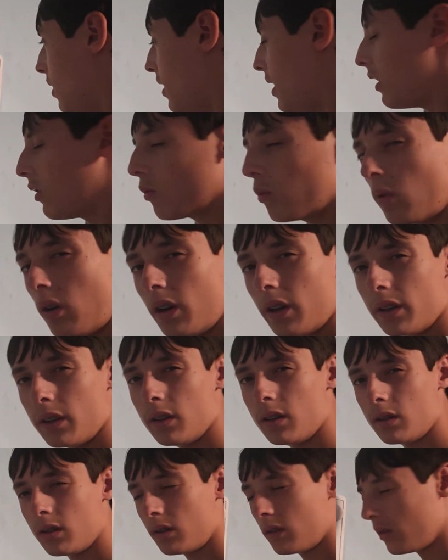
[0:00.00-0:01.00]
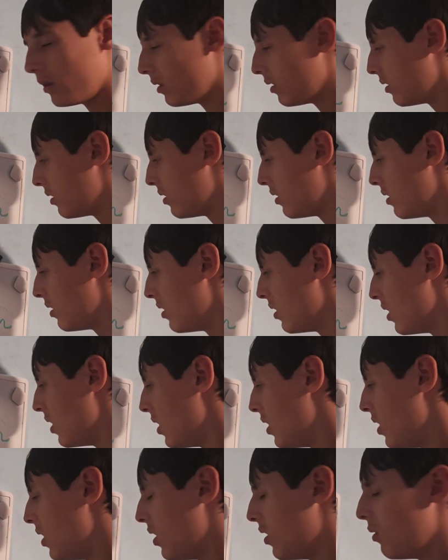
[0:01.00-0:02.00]
this one.
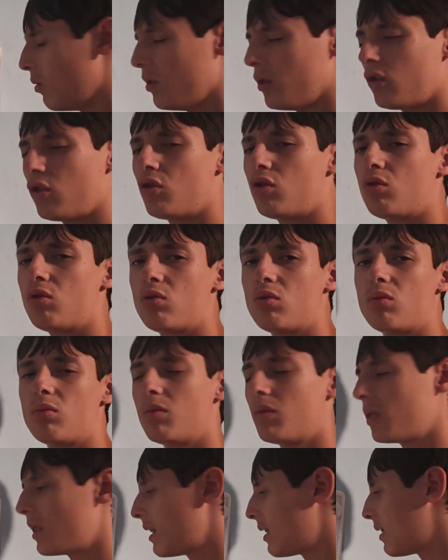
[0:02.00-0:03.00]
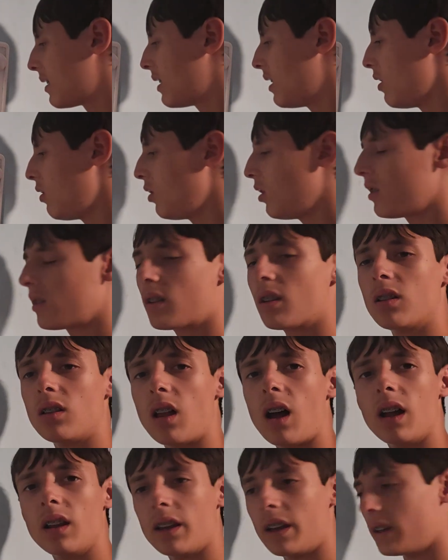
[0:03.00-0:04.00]
Which still looks a
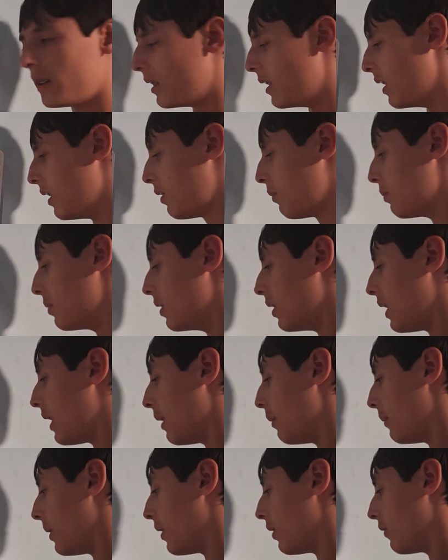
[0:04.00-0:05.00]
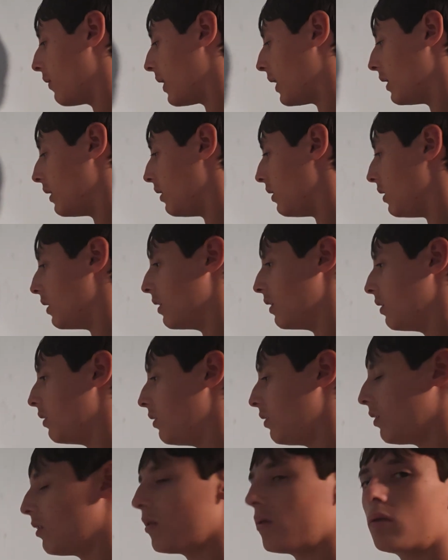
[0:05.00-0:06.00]
lot like this, but I'm out of
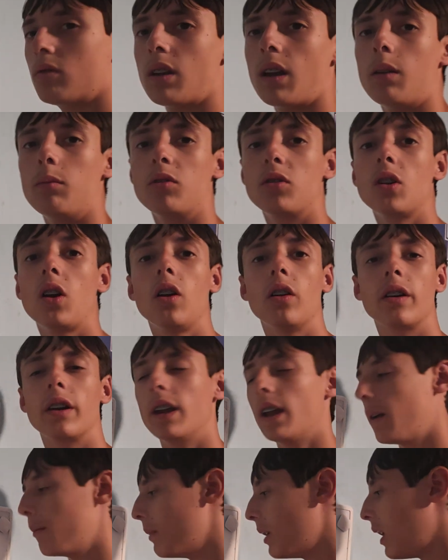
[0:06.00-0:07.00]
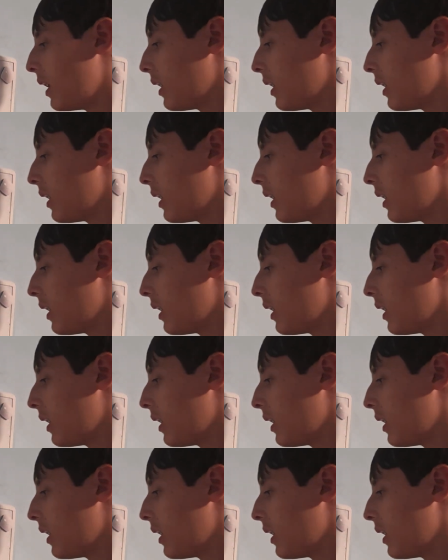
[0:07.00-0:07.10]
ideas. I'm sorry. I'm